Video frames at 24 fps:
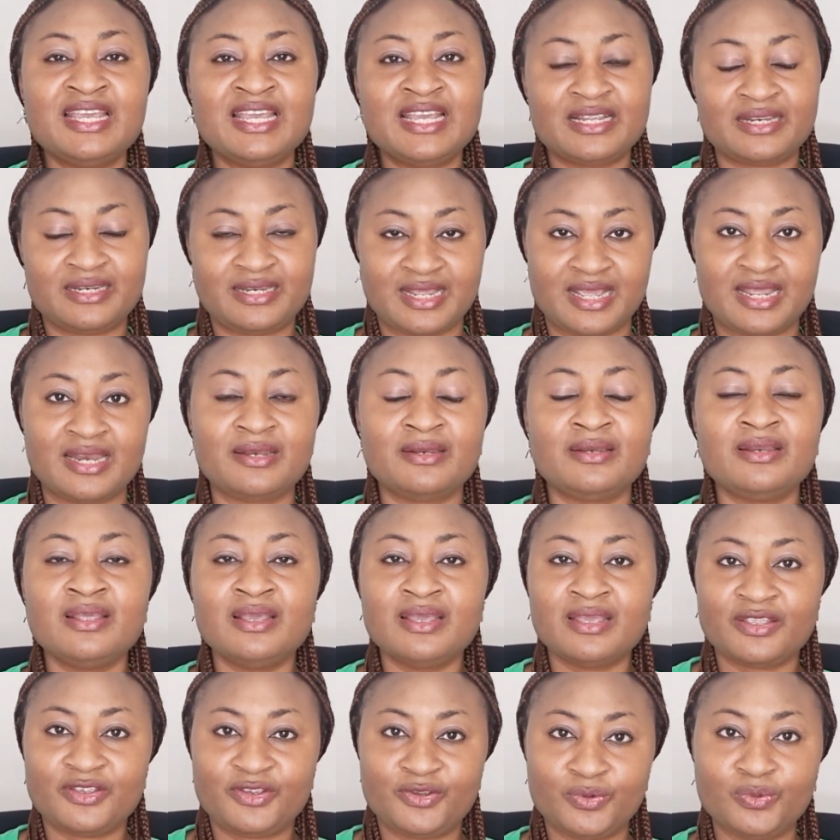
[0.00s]
then
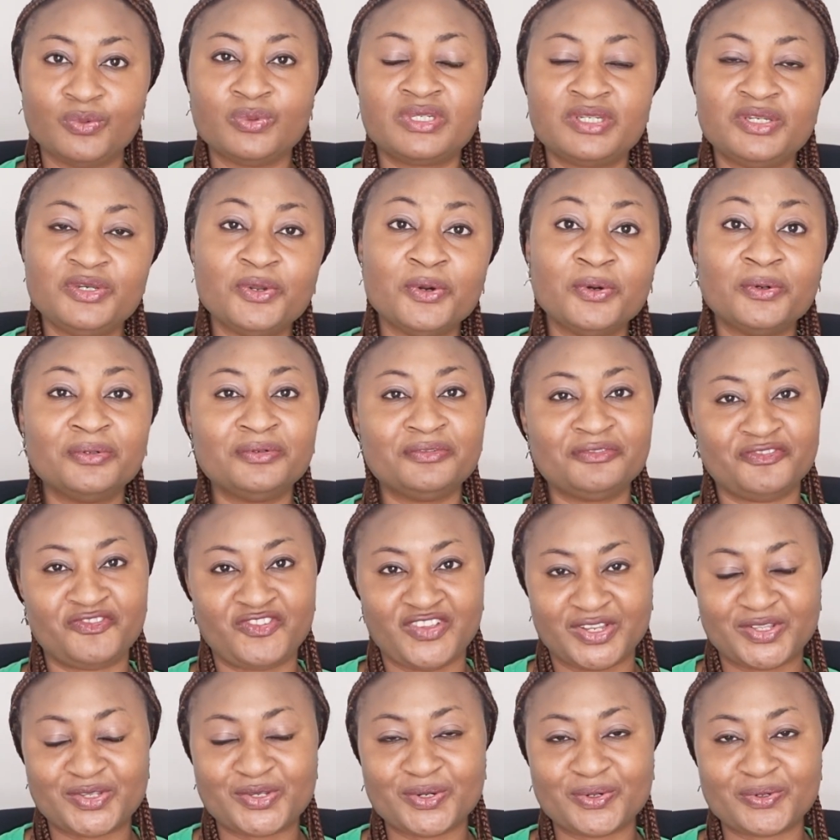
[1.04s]
you would know
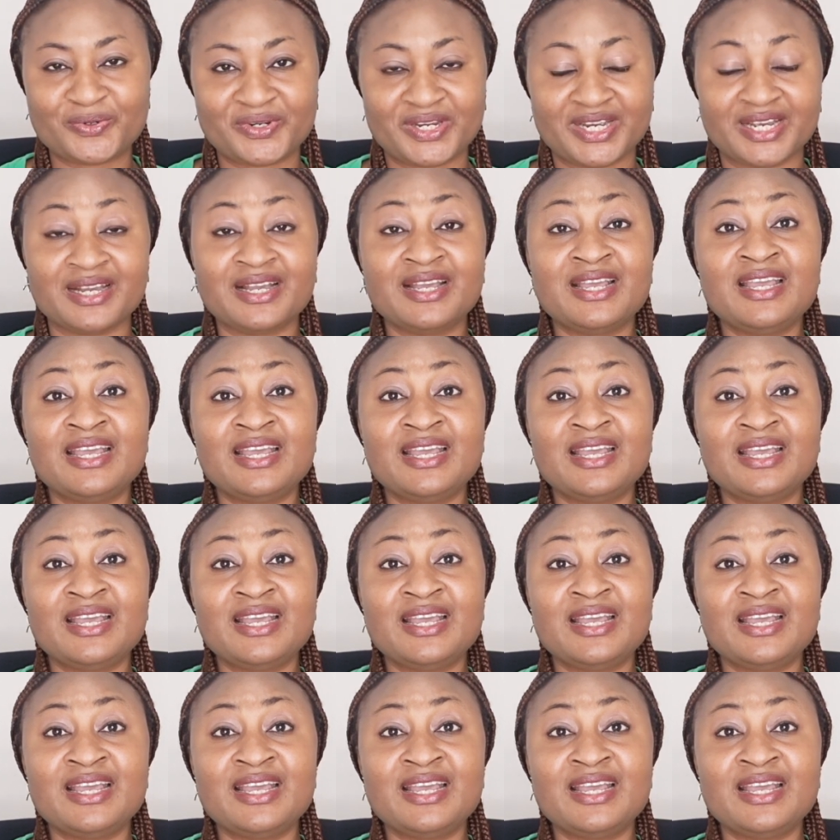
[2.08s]
Victoria.